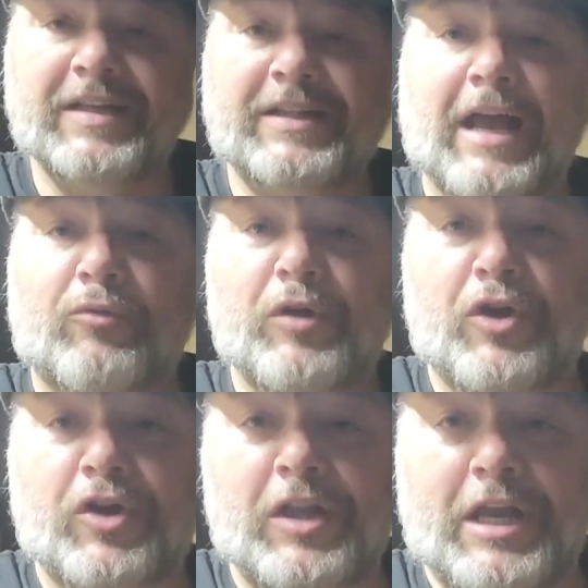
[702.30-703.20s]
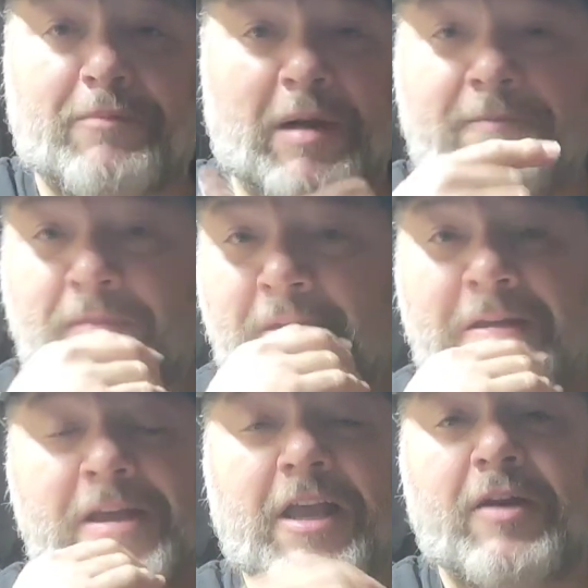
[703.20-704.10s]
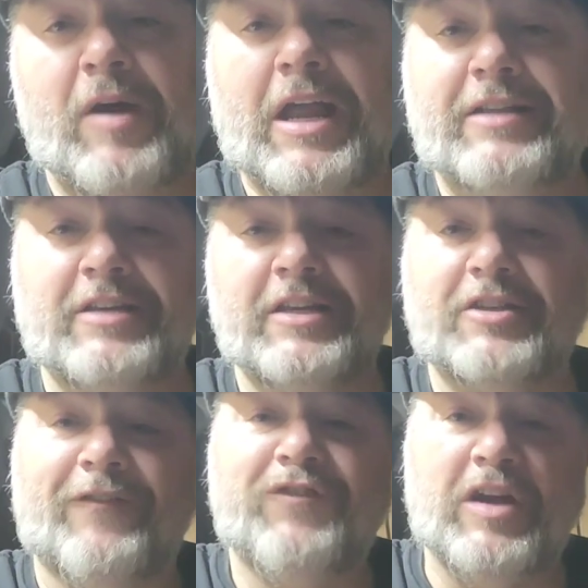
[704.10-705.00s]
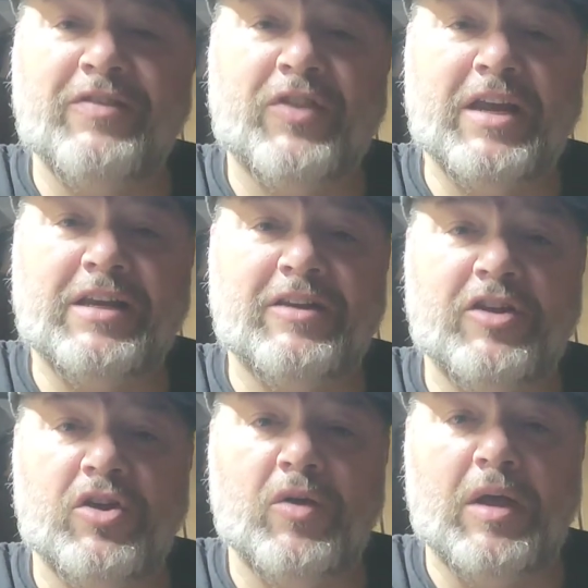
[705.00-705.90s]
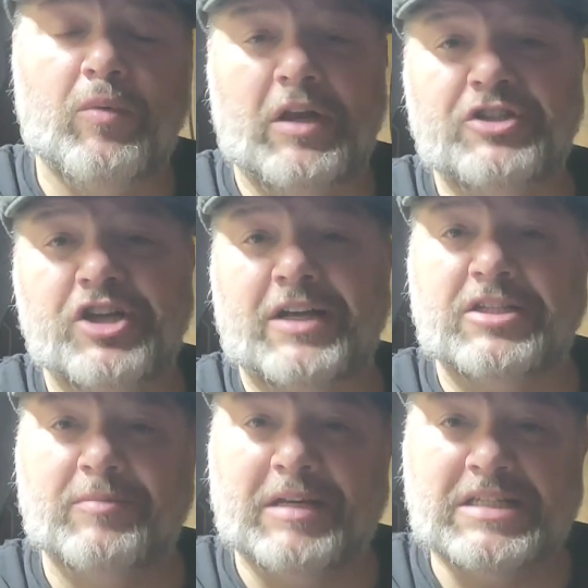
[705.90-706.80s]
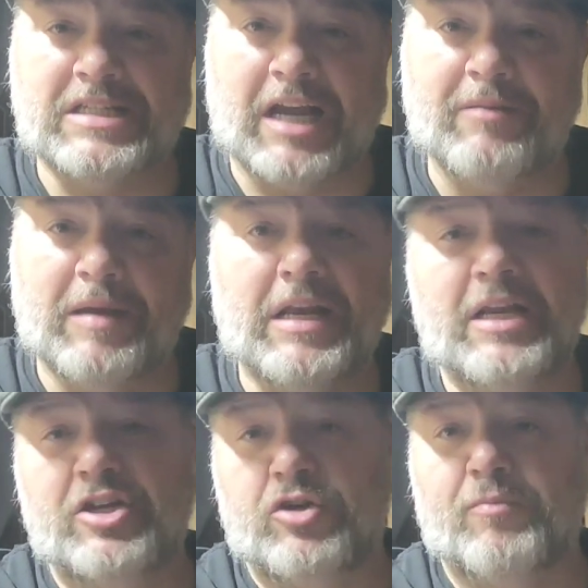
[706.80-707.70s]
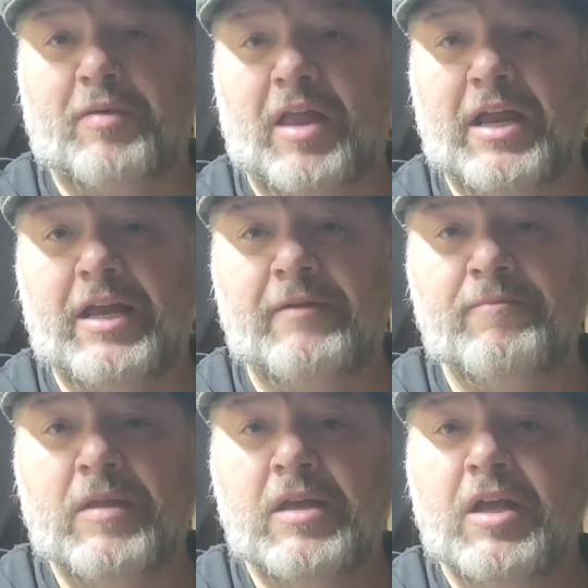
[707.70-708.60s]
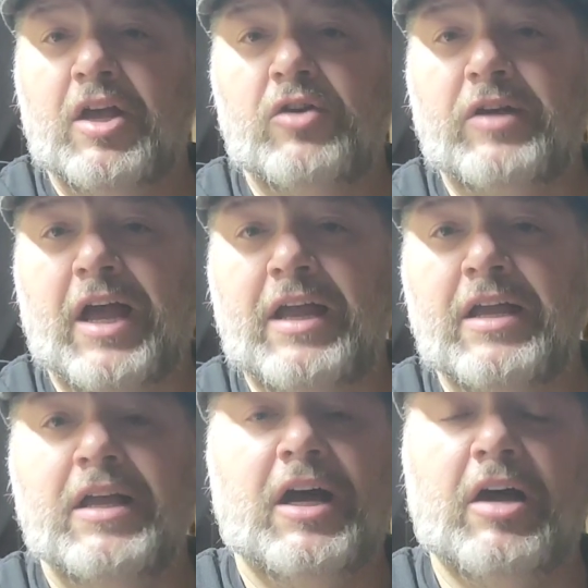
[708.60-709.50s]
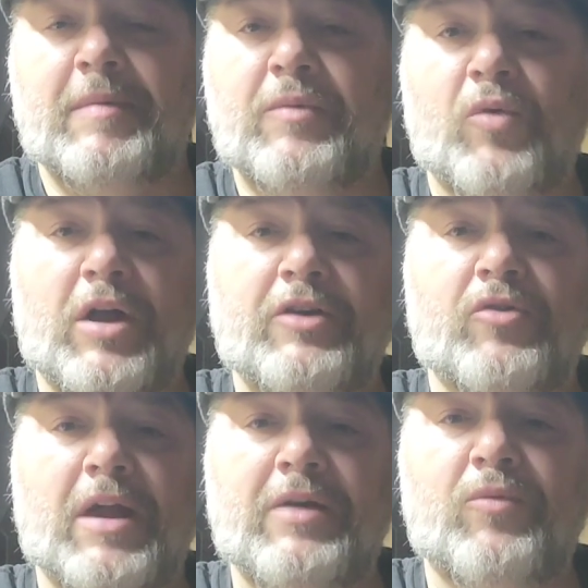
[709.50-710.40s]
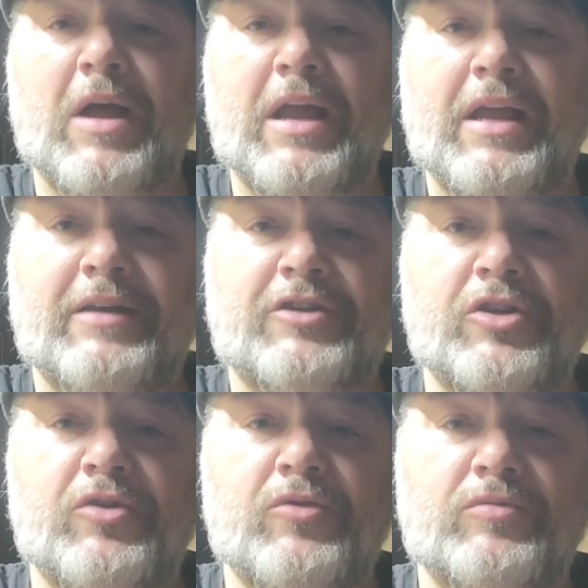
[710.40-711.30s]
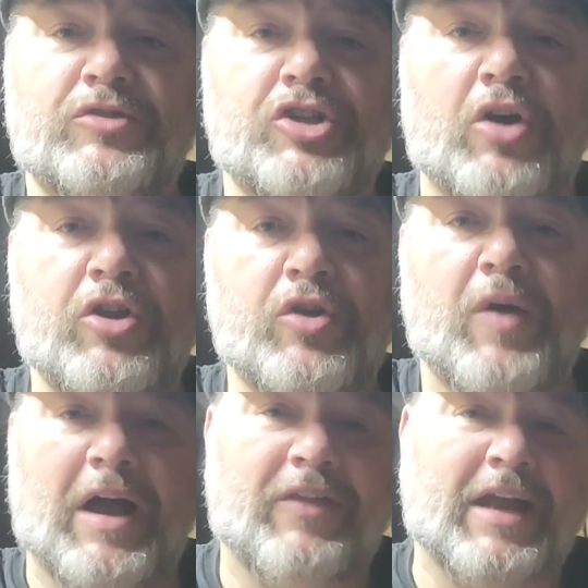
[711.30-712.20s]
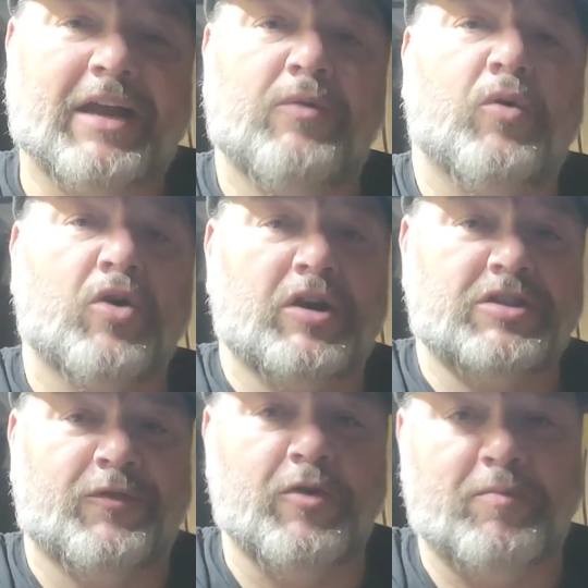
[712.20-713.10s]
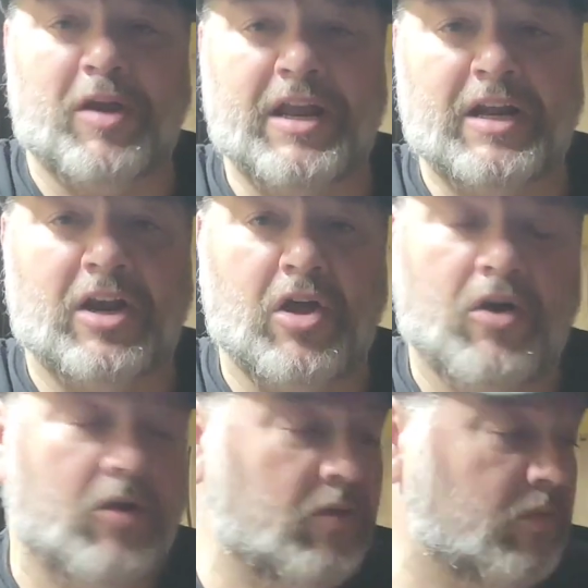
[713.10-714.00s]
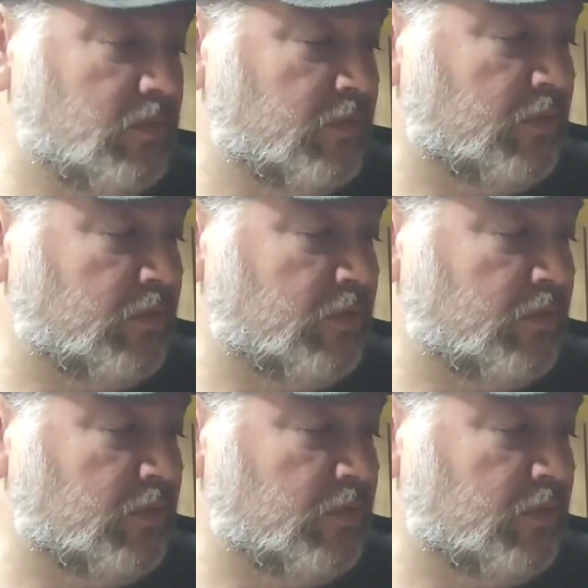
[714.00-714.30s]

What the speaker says: get that real clean, but... Anyway, it's a fun thing to do. It will inject some excitement into your playing, okay? And one great way to show you how that can work is if you're playing along.